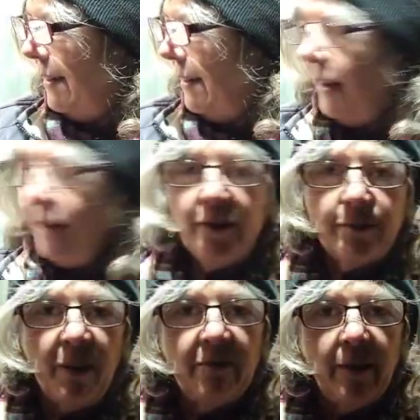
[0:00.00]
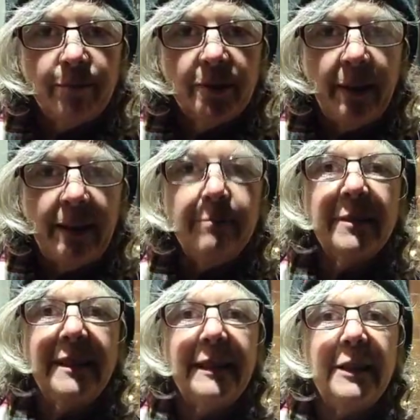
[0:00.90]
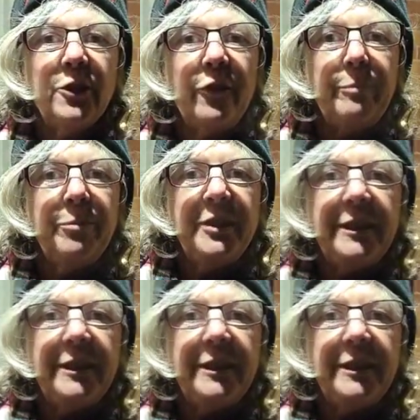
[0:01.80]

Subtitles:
I used my rum to make my sticky toffee pudding